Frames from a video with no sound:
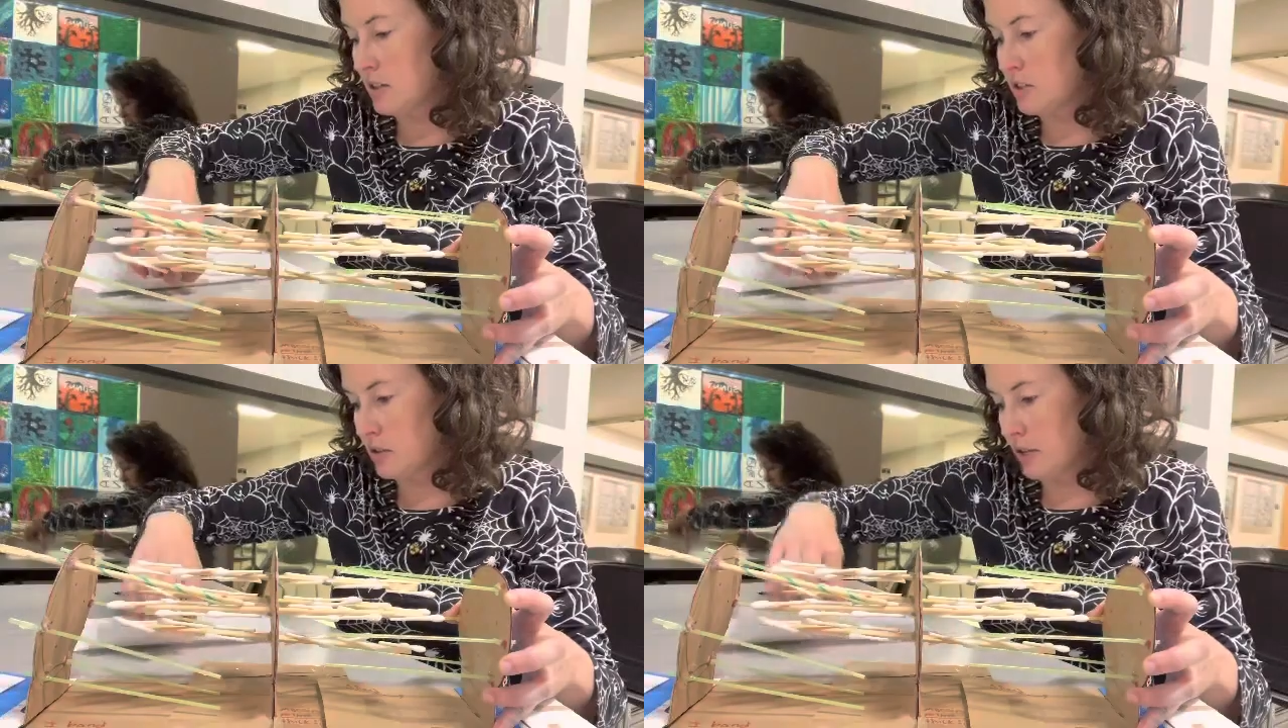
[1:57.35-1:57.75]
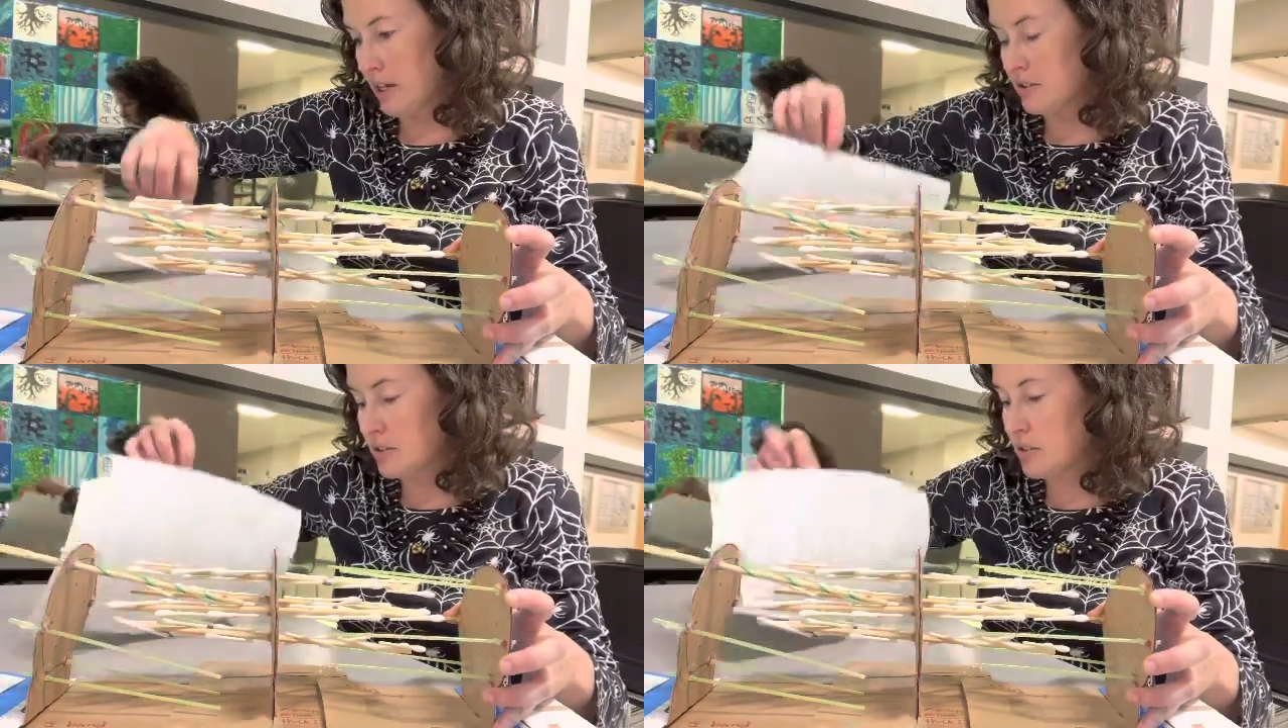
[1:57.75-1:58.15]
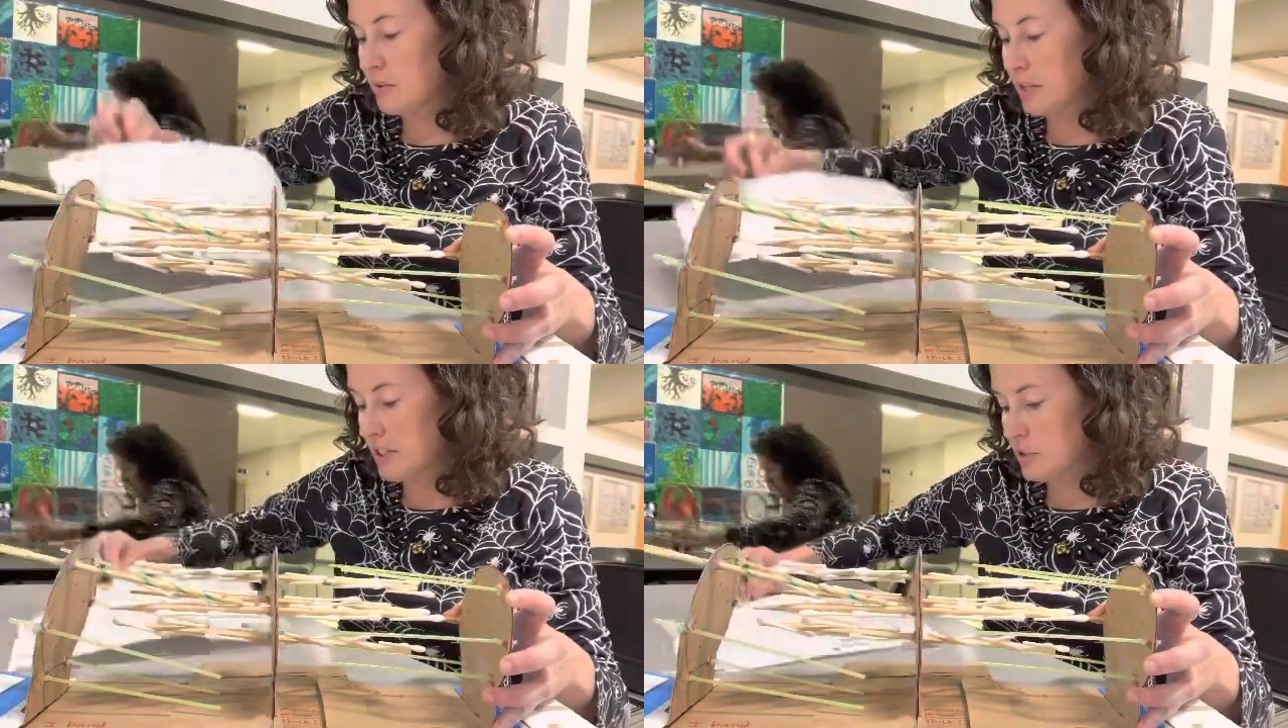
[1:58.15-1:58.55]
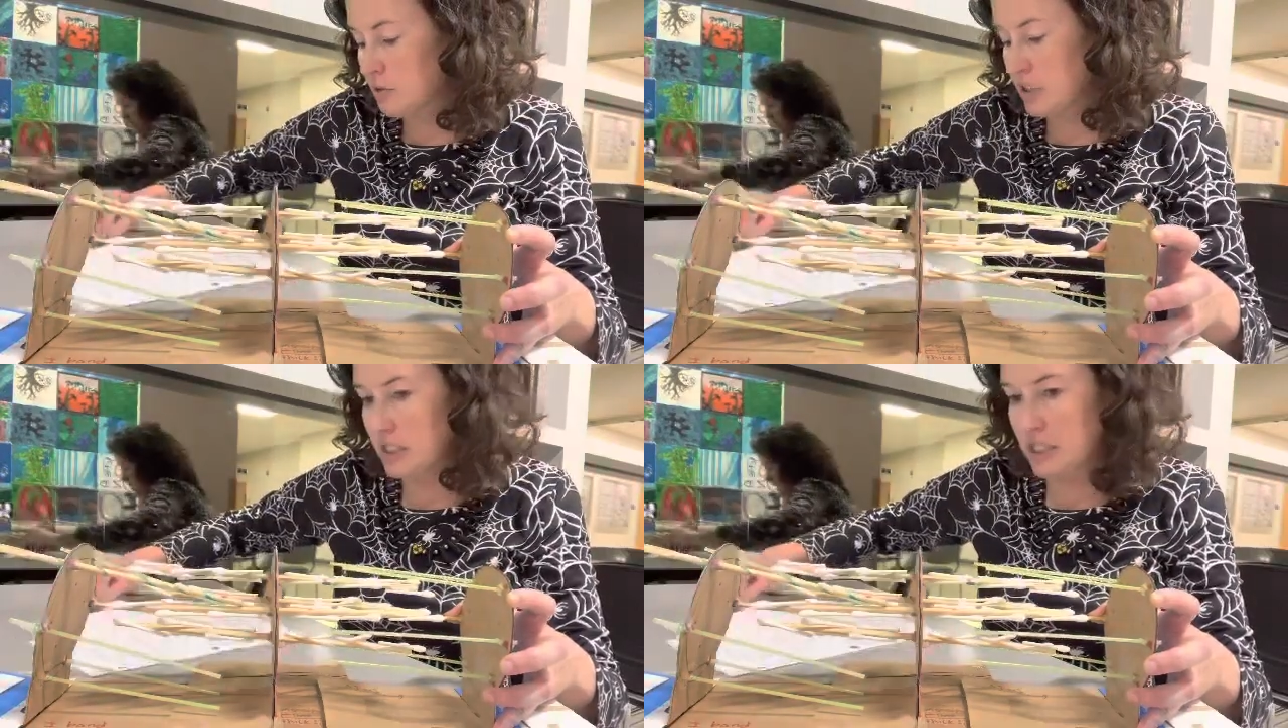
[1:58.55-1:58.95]
So calcium gets
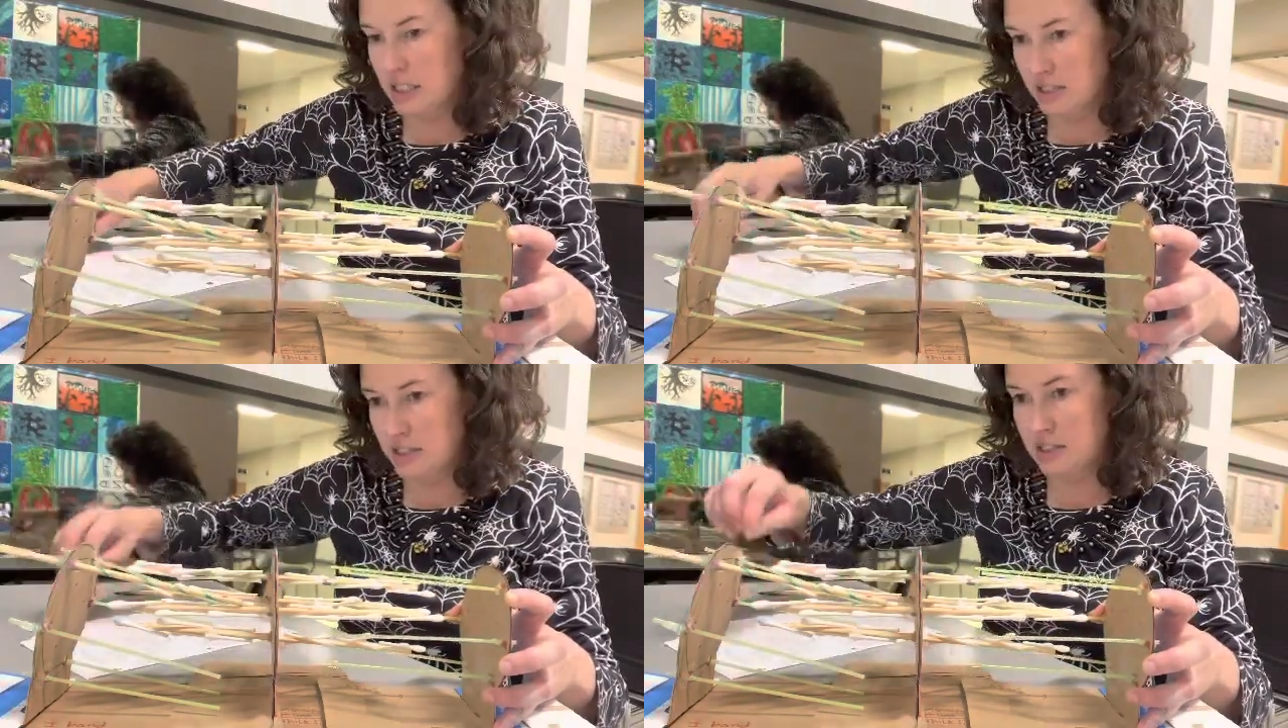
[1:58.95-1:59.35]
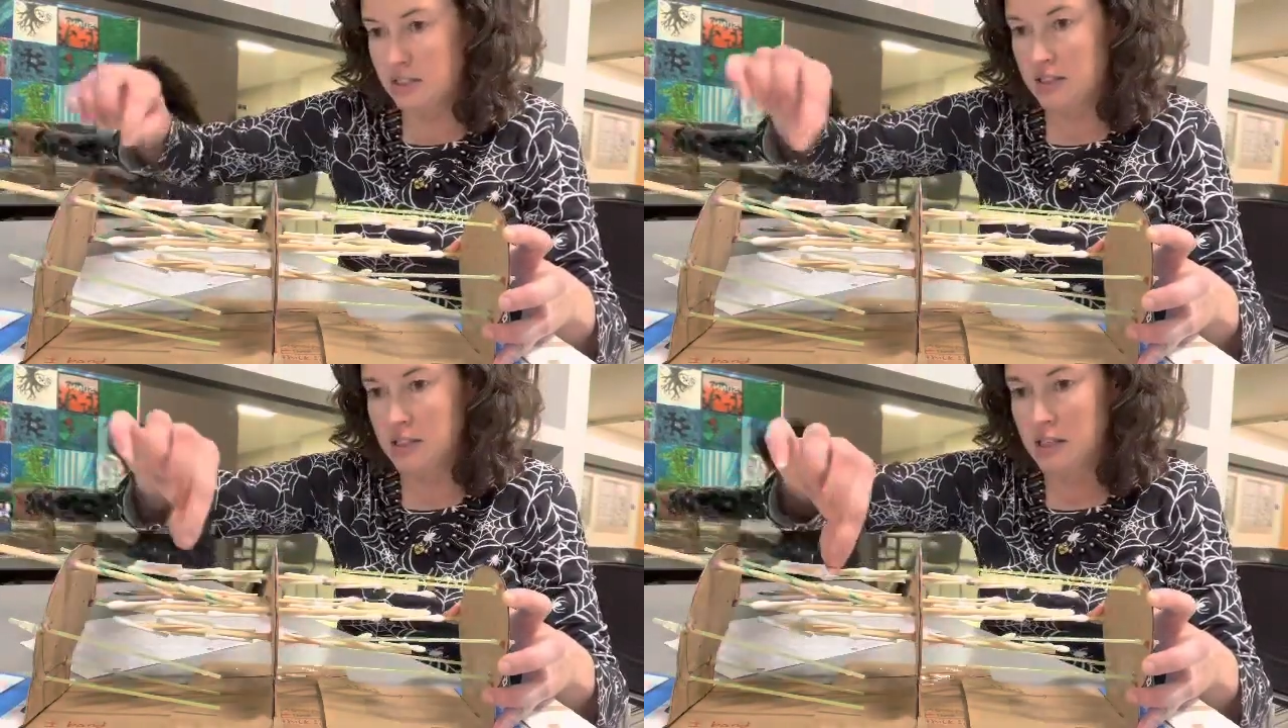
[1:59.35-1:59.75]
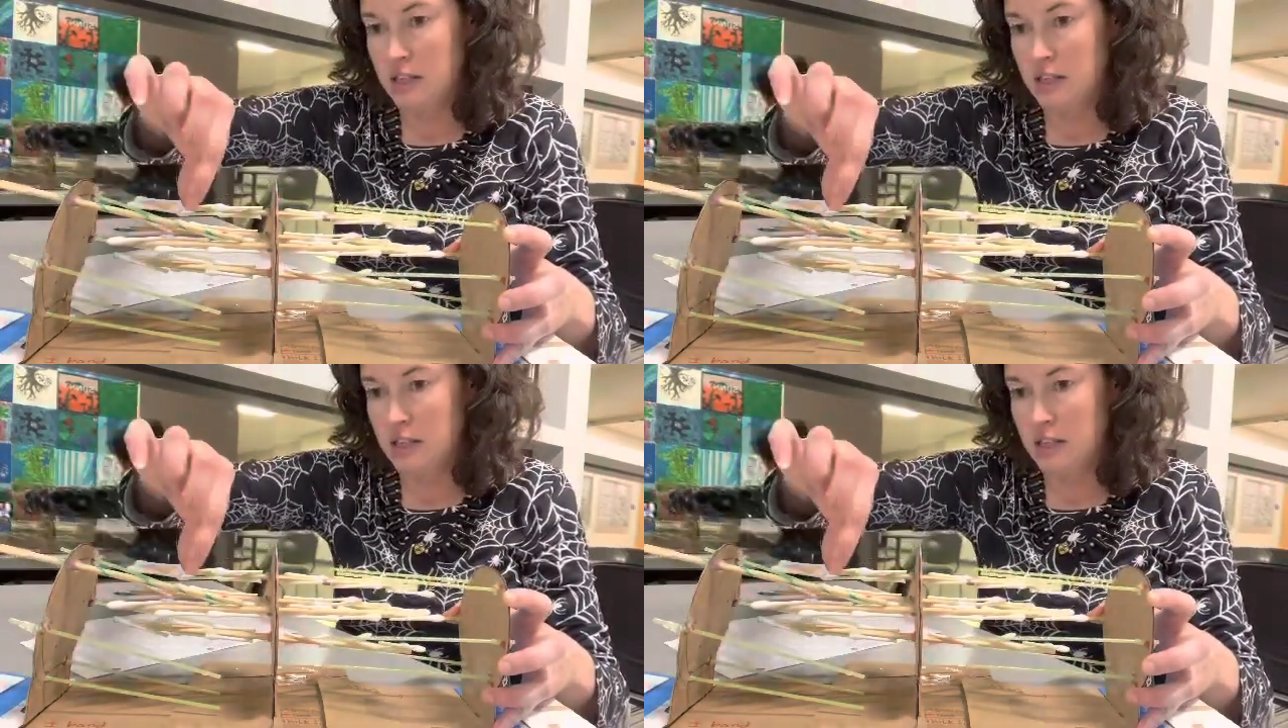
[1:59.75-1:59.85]
released,